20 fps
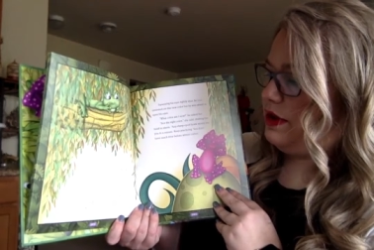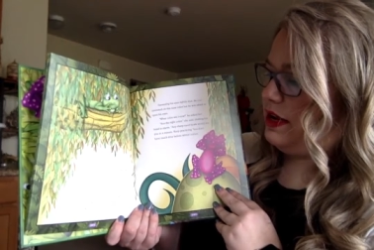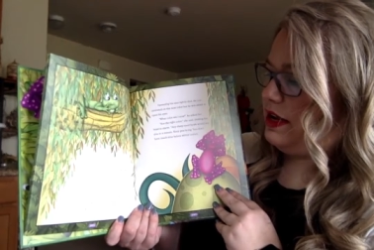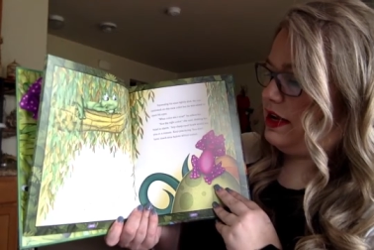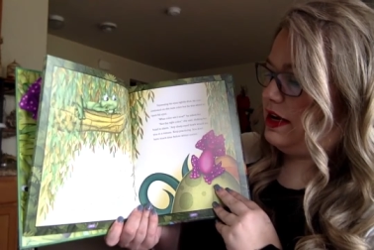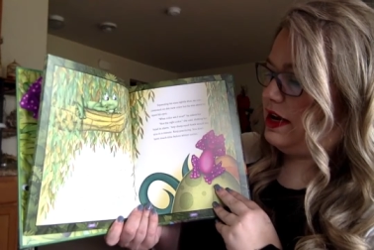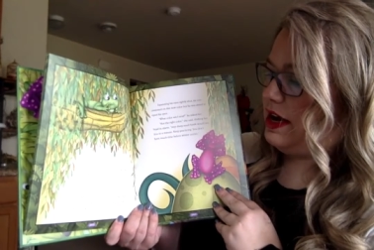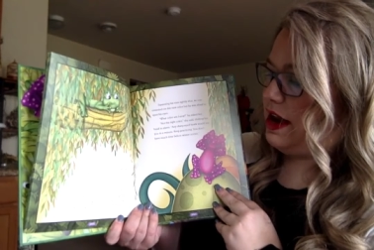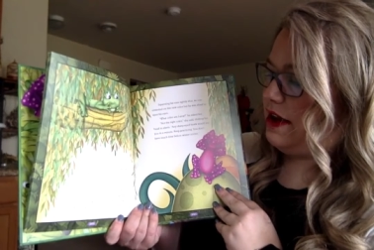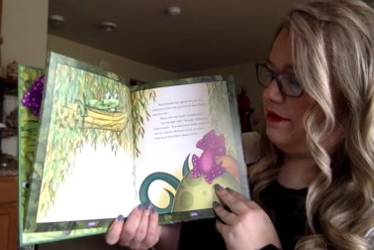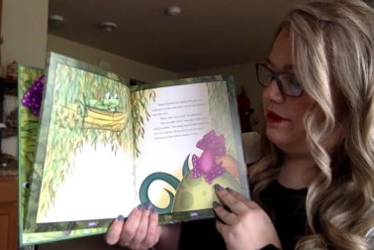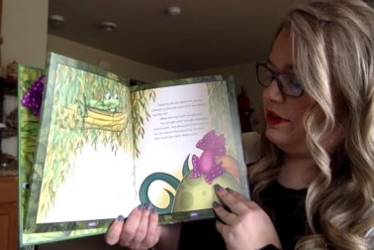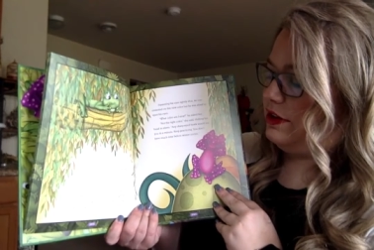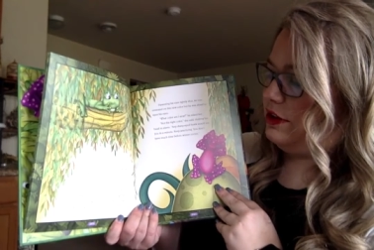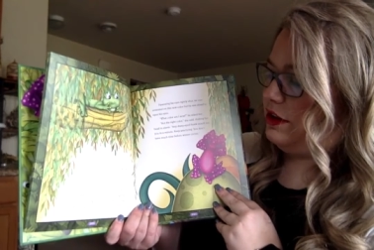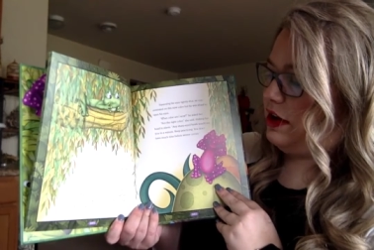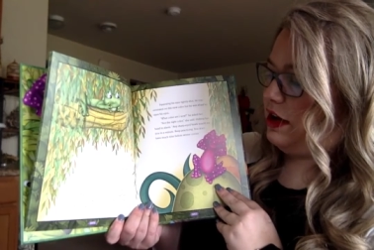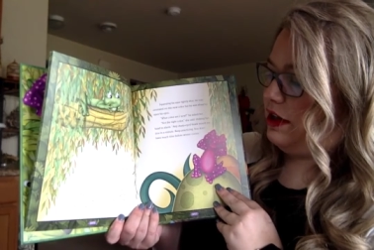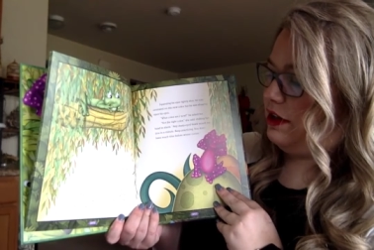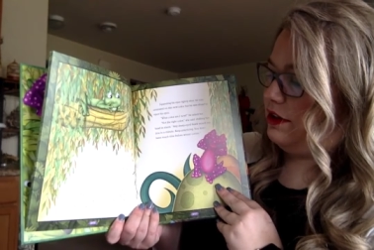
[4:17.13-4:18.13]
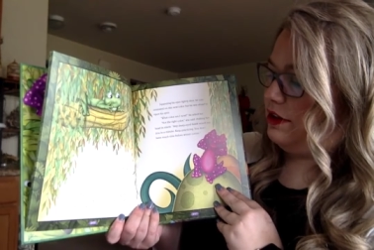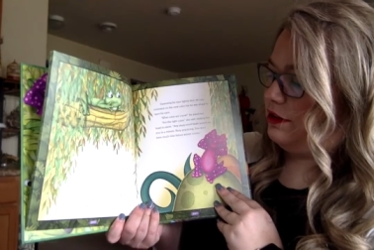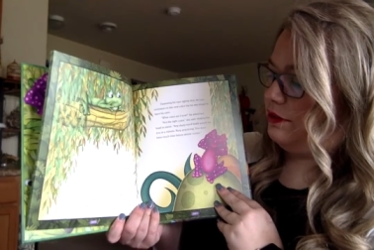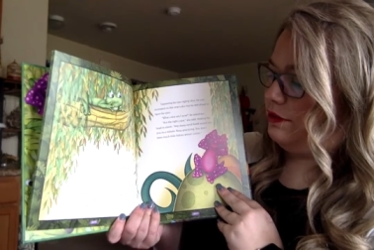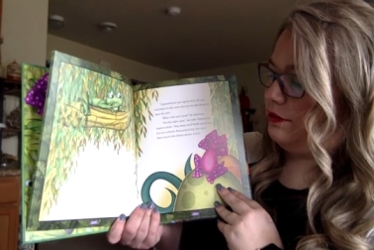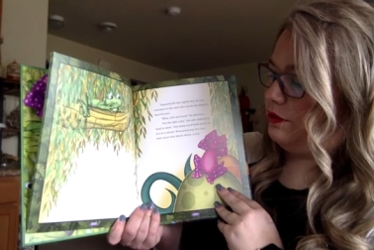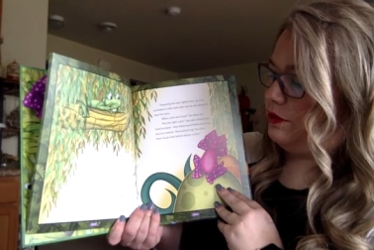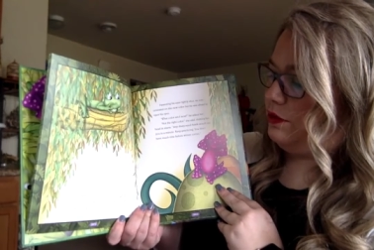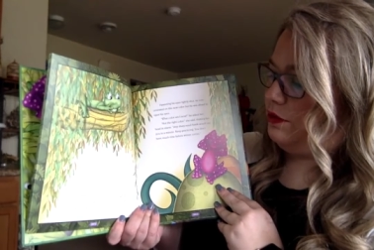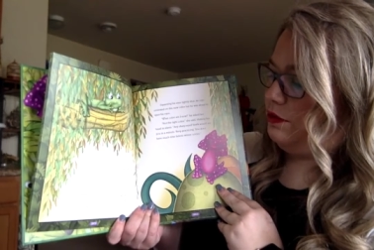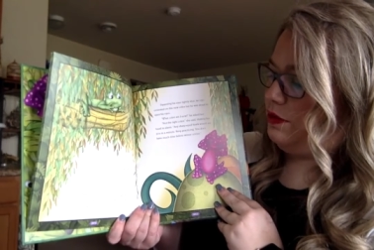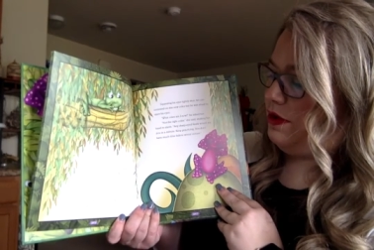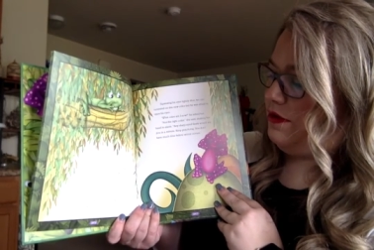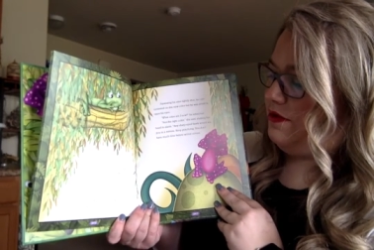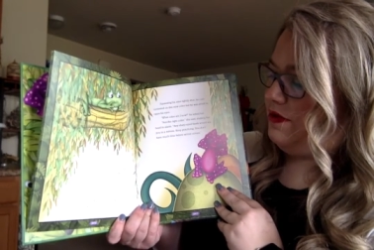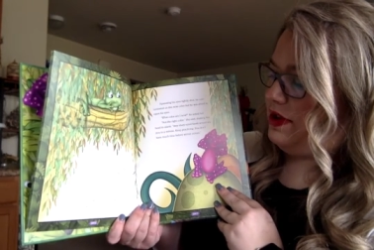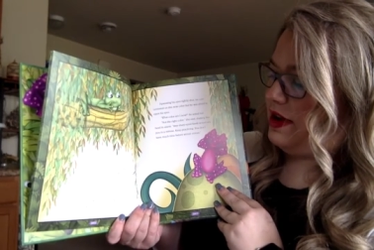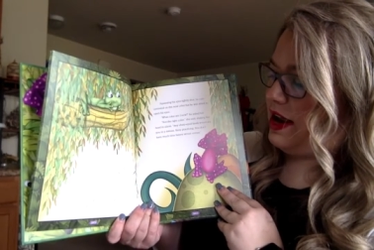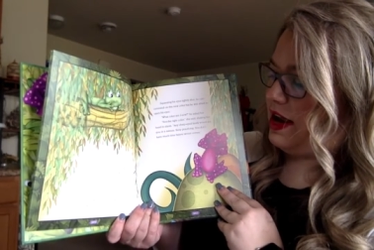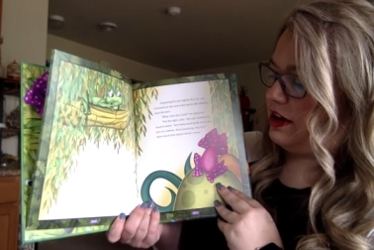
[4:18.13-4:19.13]
he'd never tell her,
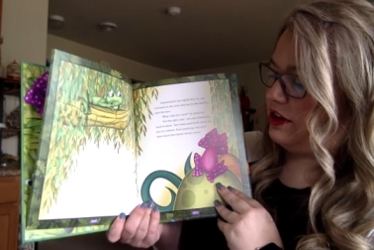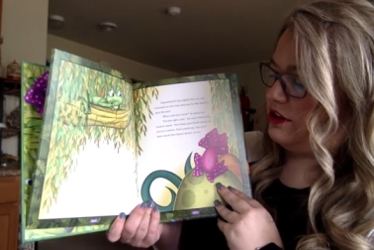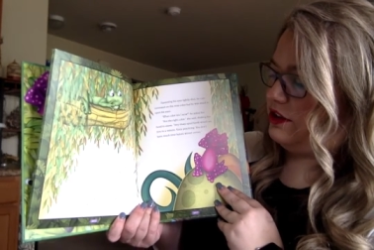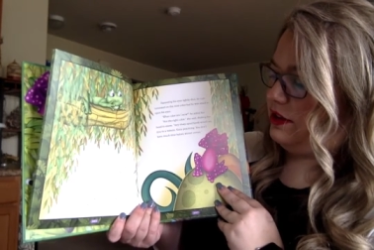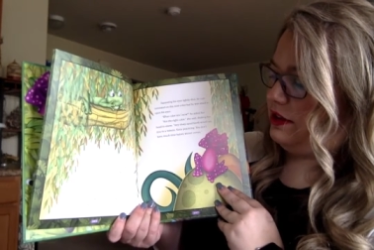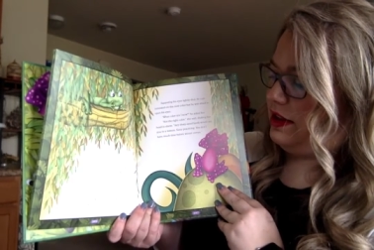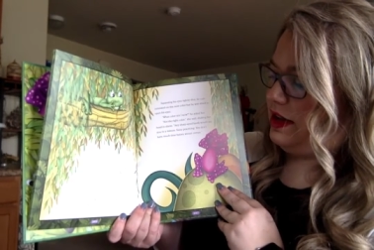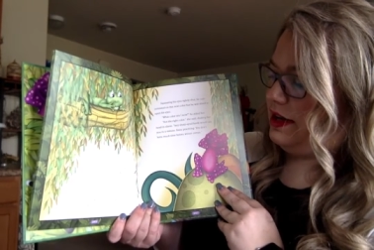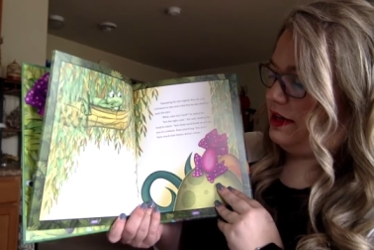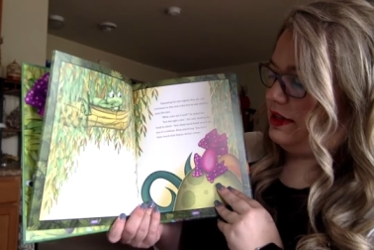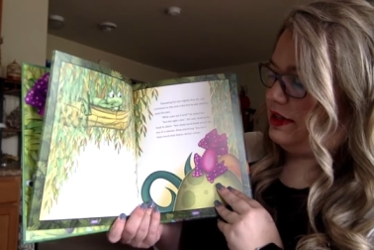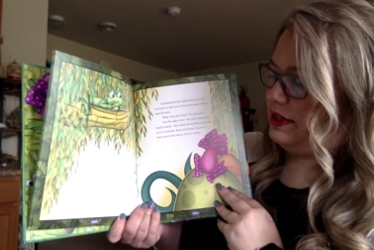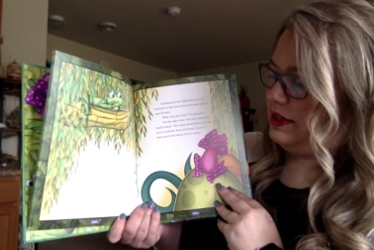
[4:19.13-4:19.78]
Woodfin actually liked